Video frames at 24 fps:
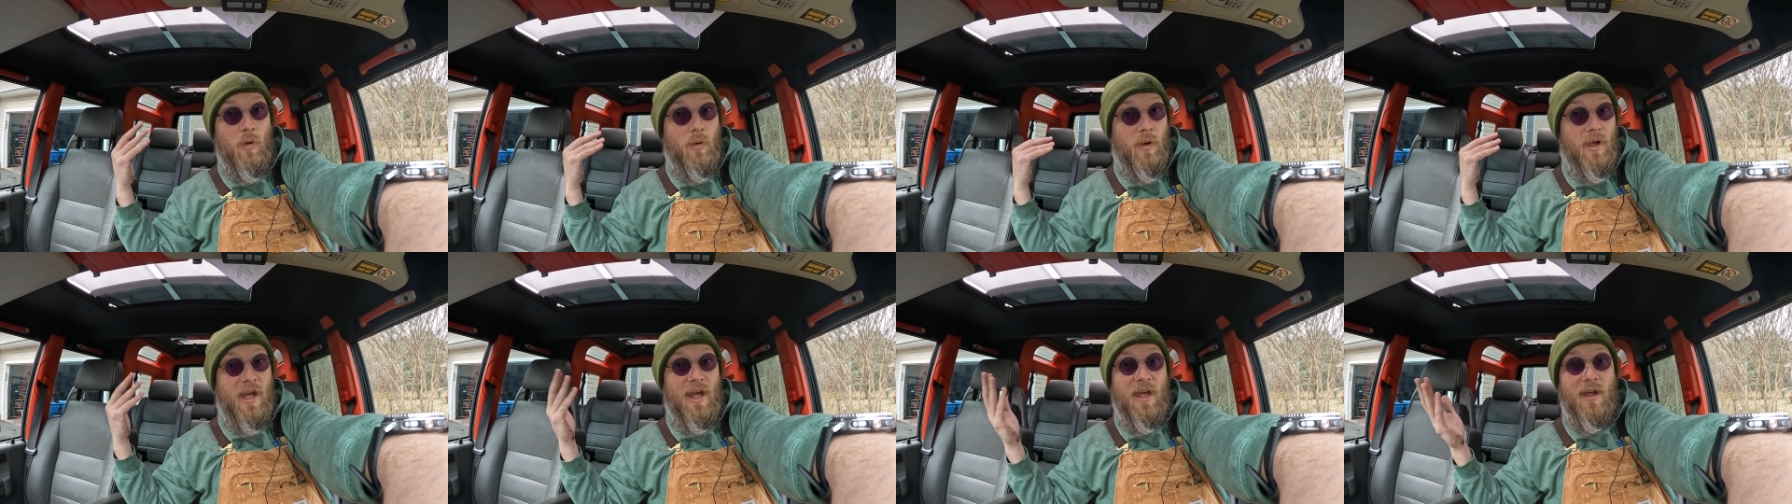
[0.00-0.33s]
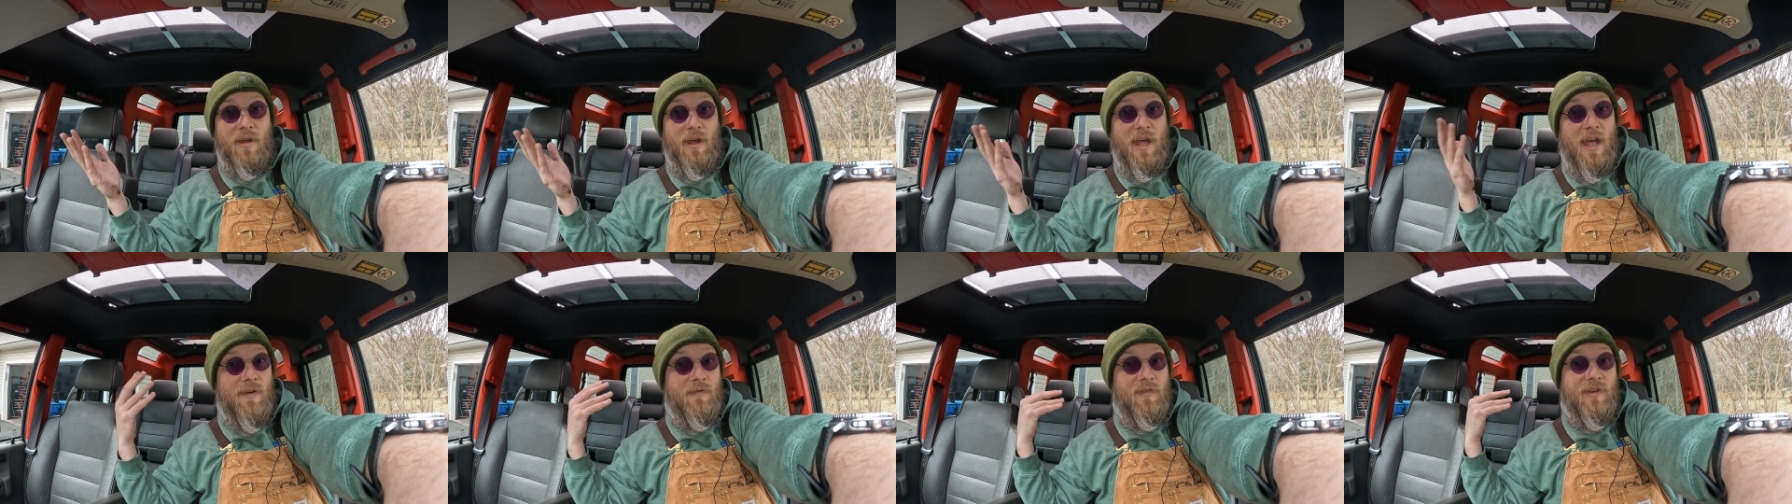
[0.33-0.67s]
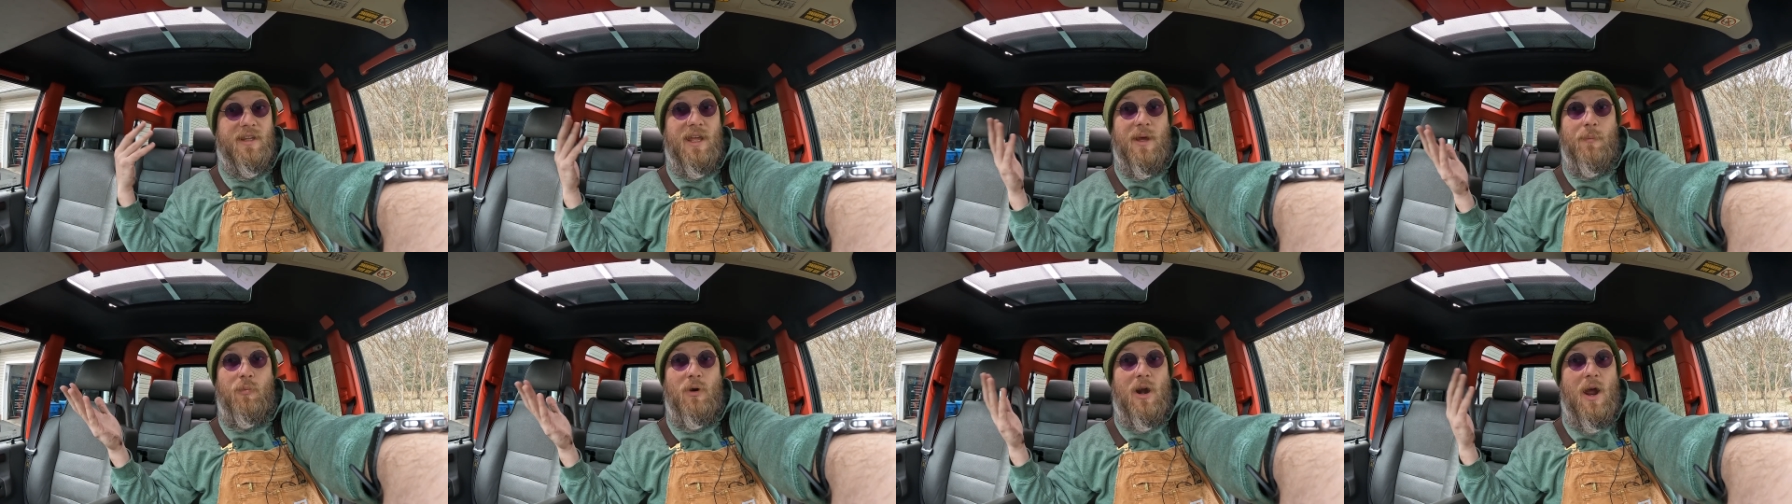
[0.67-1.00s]
having
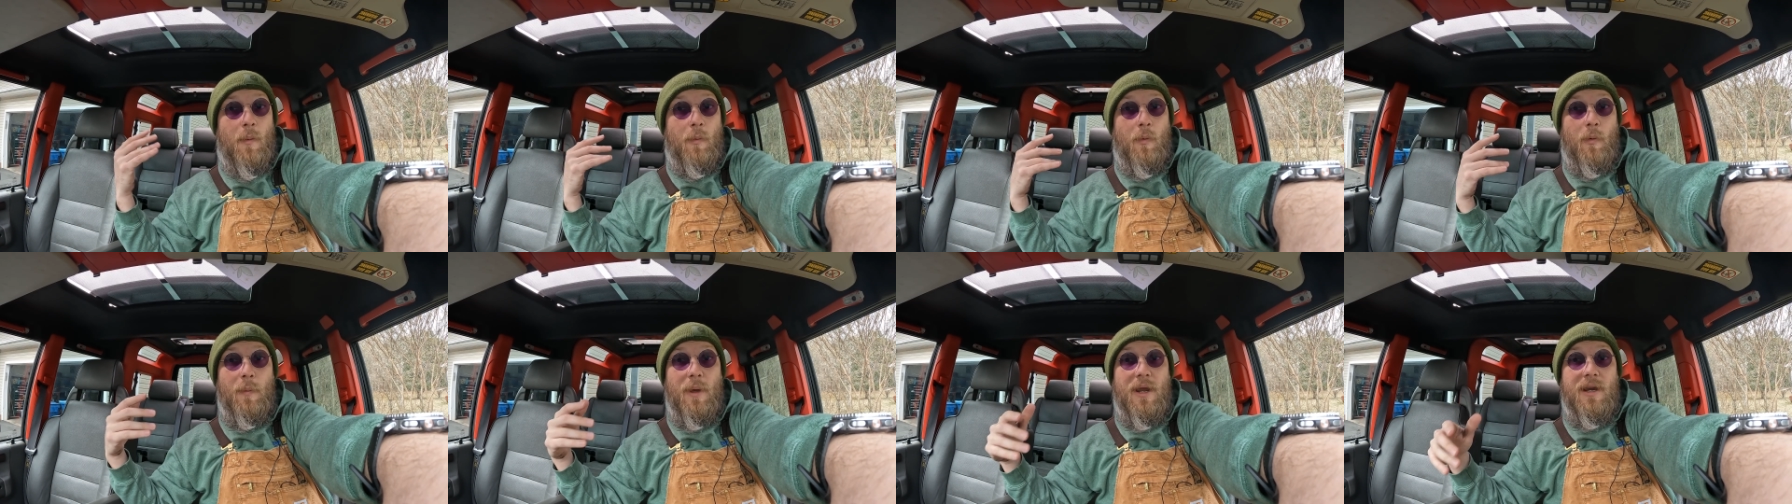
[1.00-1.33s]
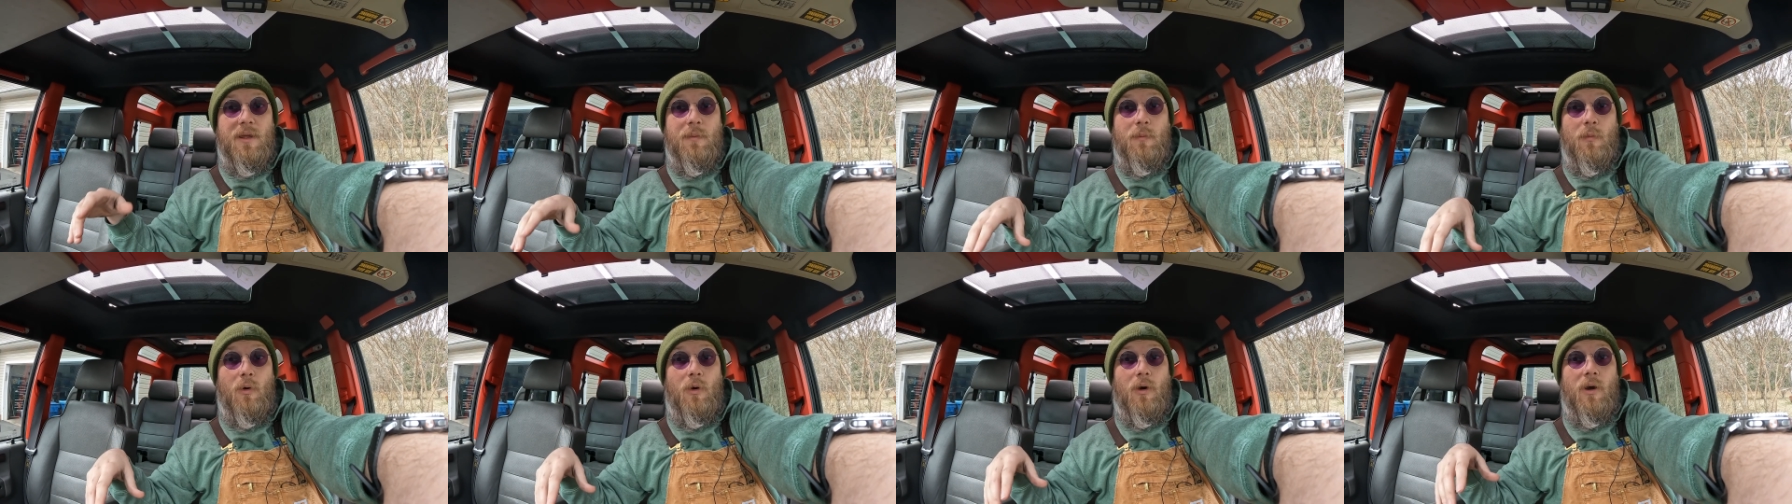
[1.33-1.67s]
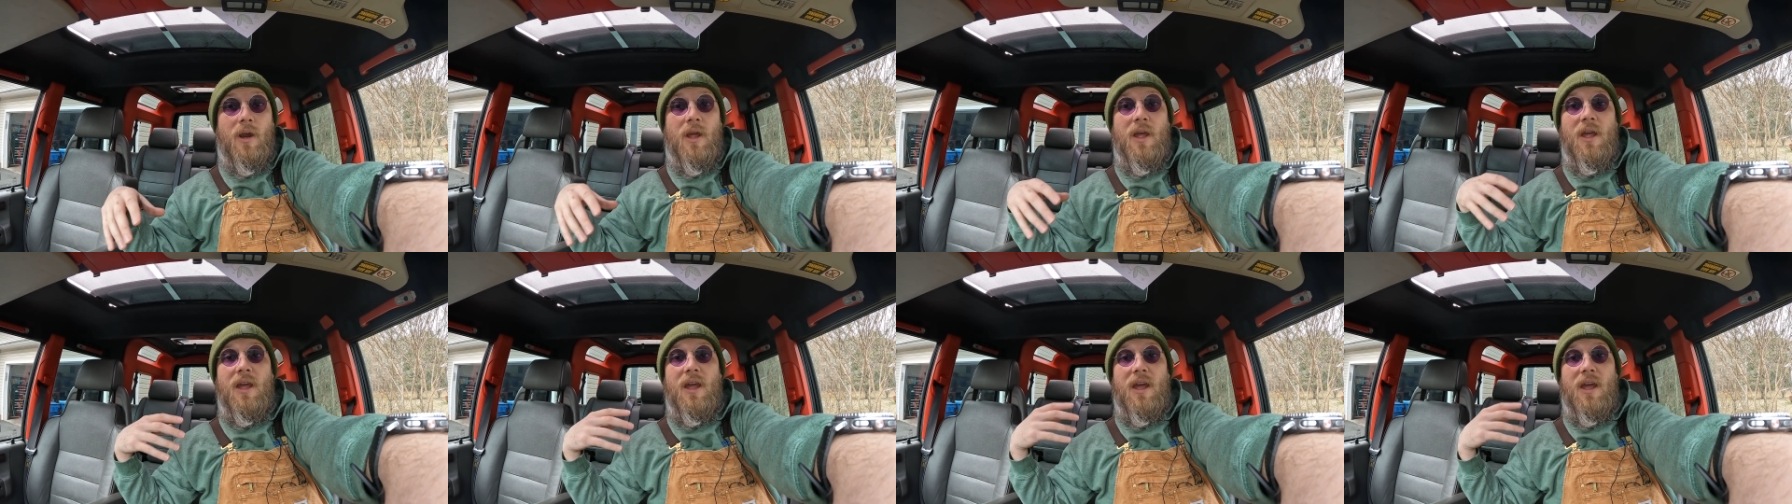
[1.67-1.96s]
that problem anymore,